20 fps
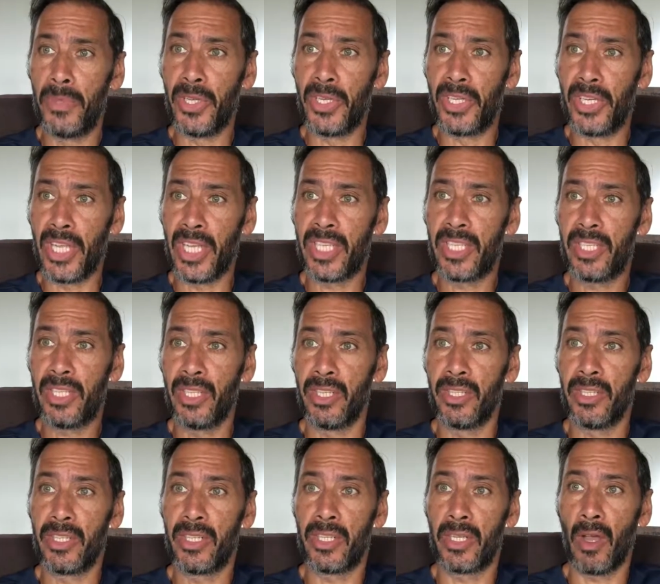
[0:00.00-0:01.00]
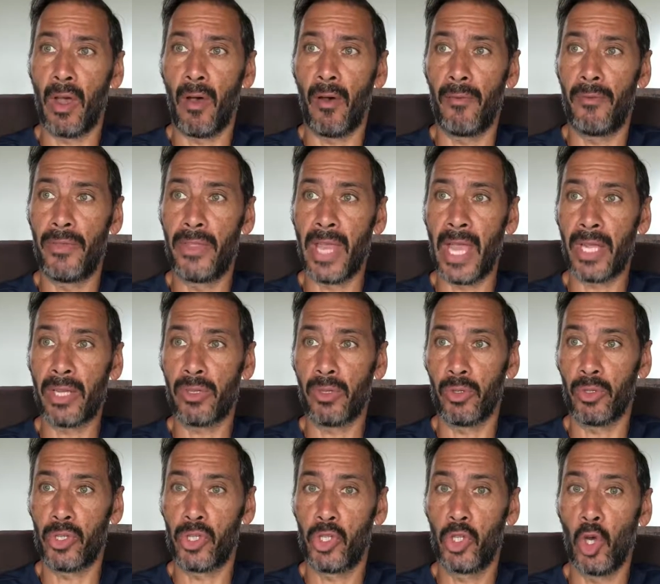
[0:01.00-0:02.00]
distance of the actual
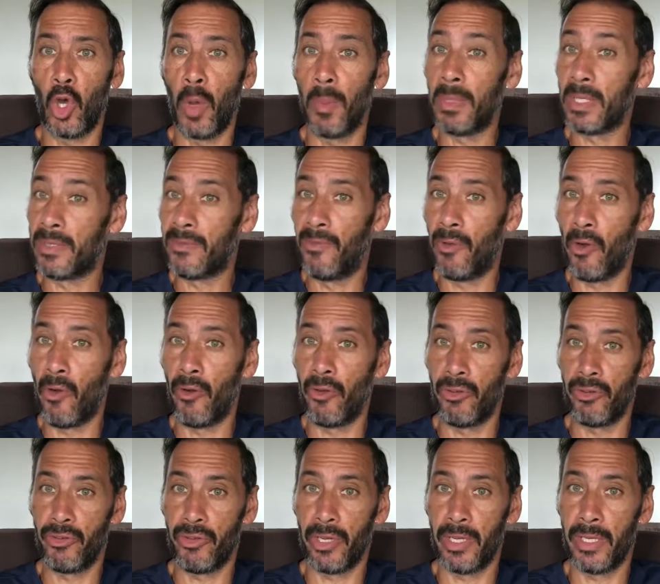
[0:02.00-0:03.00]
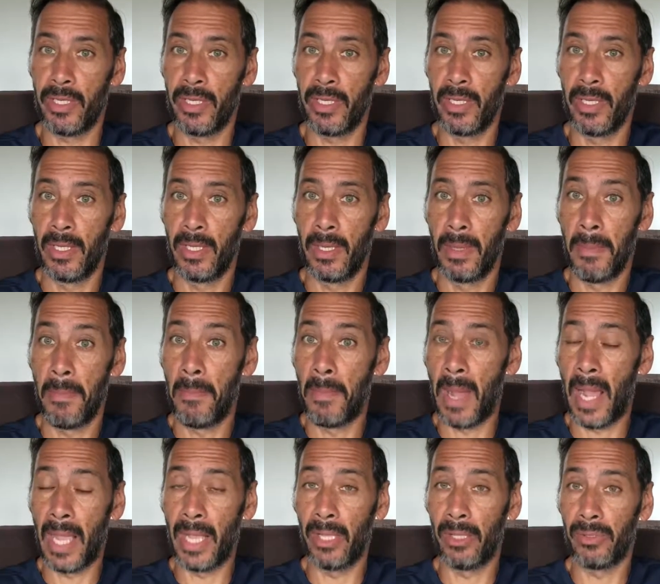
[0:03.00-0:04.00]
storm is 400
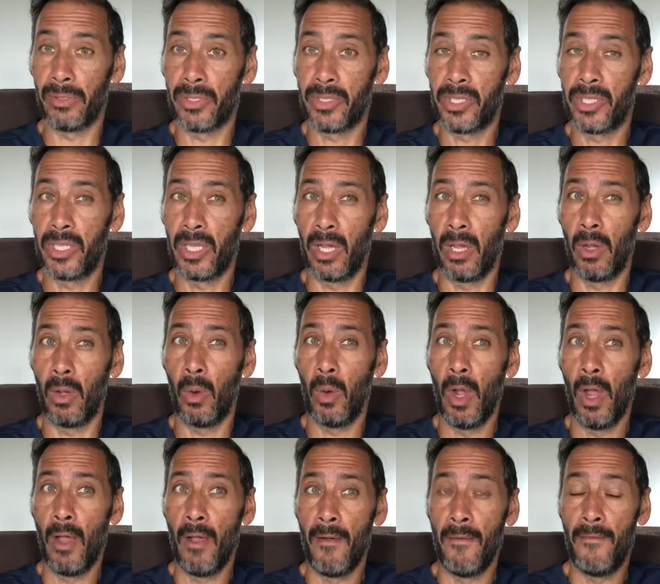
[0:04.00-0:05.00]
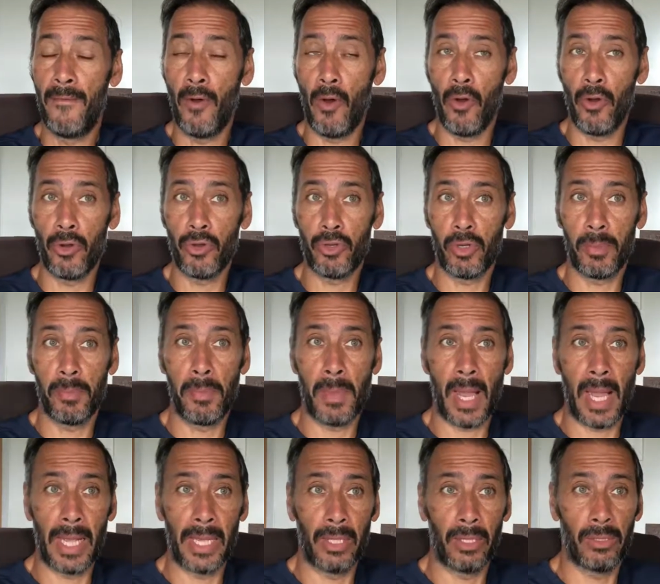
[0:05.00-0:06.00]
miles. So 400
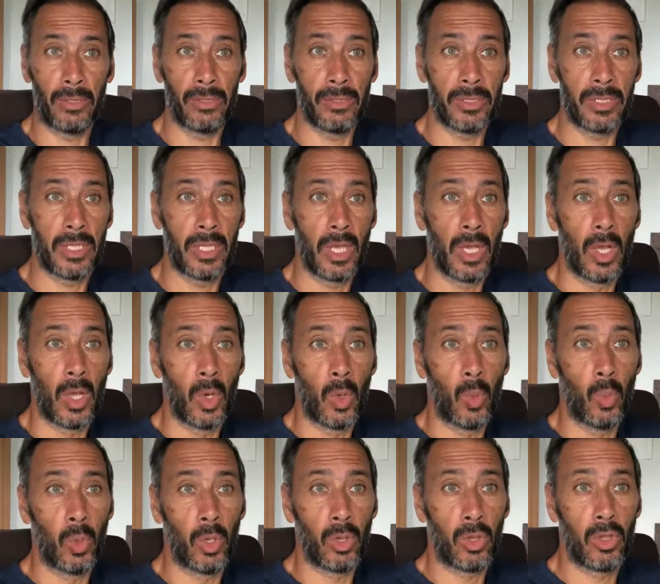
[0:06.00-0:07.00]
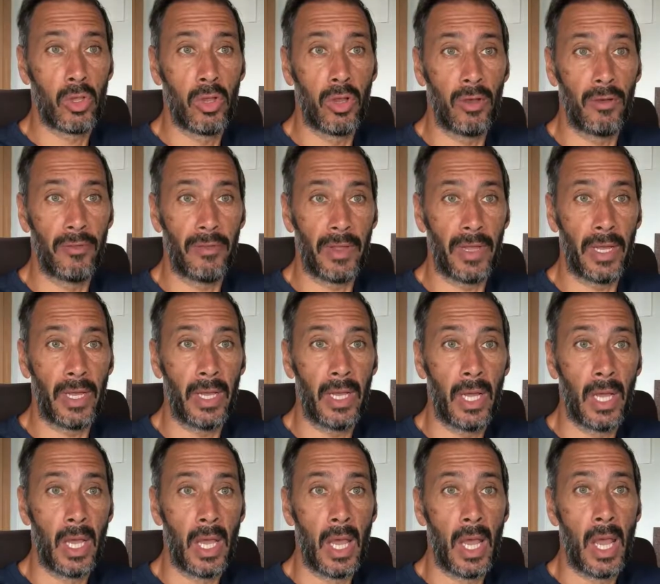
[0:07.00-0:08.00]
miles will cover
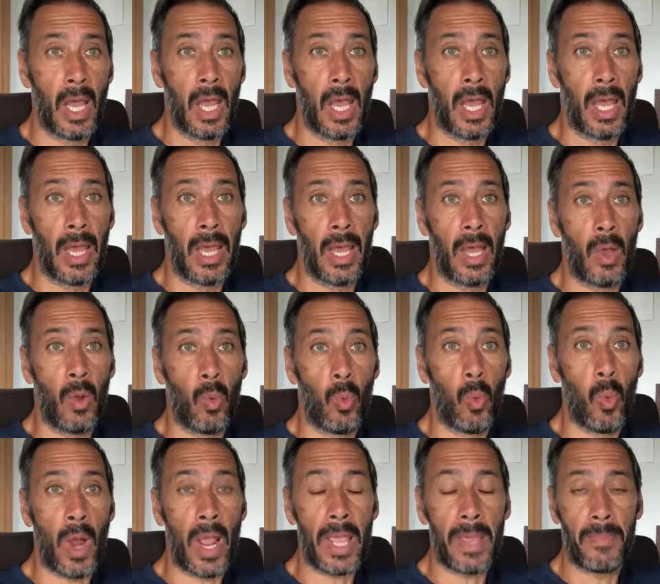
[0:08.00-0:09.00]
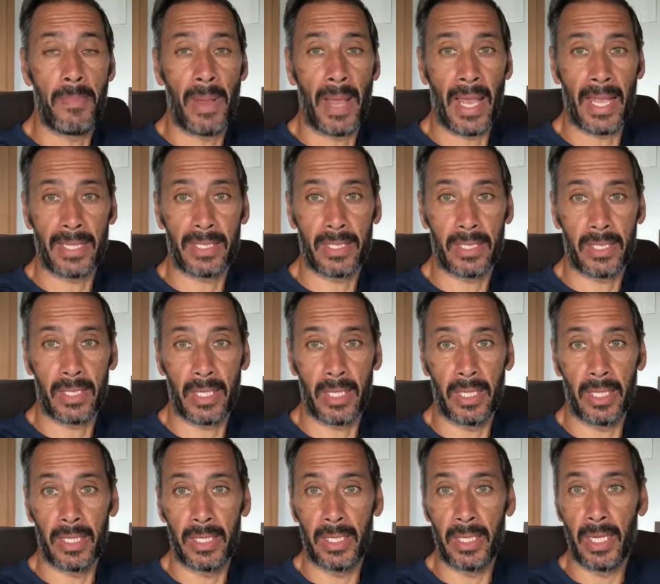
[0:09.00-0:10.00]
way past
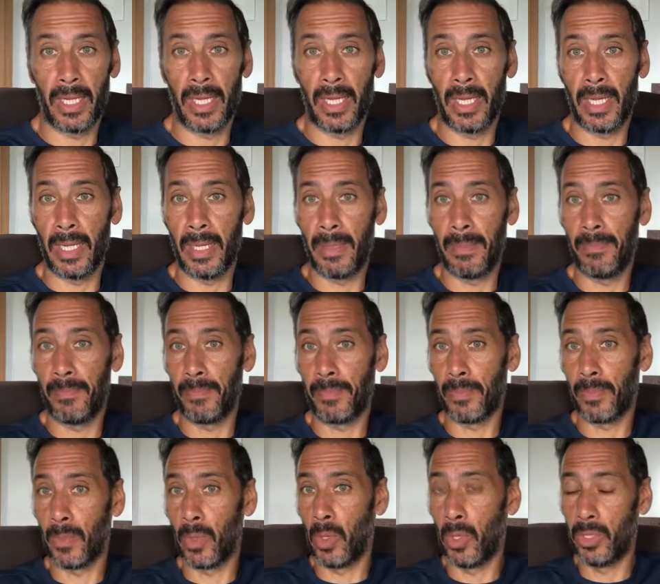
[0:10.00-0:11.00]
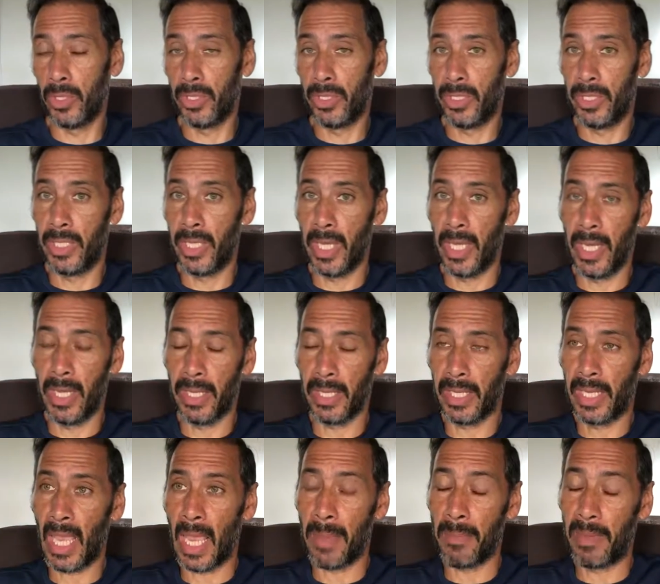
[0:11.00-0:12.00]

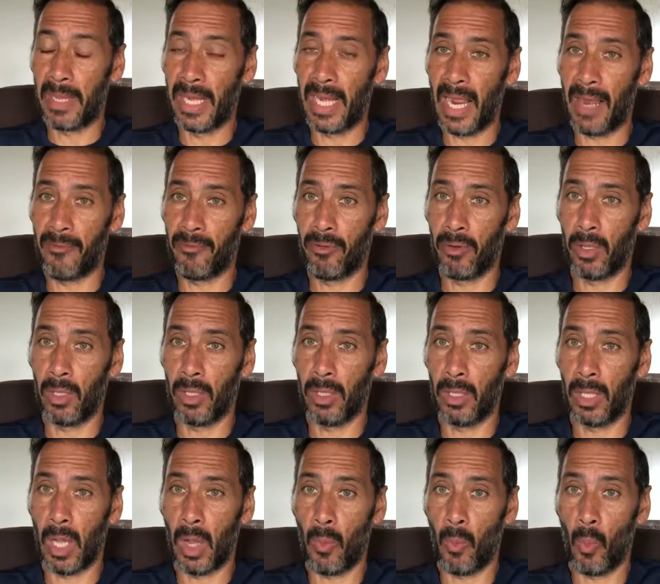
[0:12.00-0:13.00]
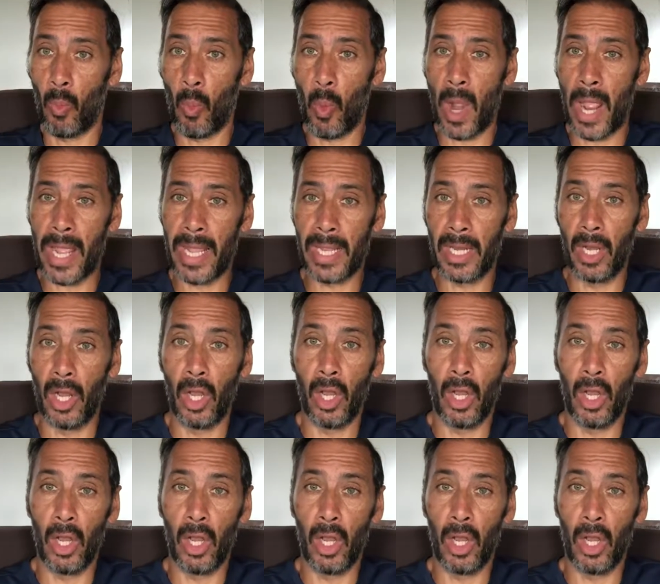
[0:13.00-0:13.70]
Cape Canaveral, way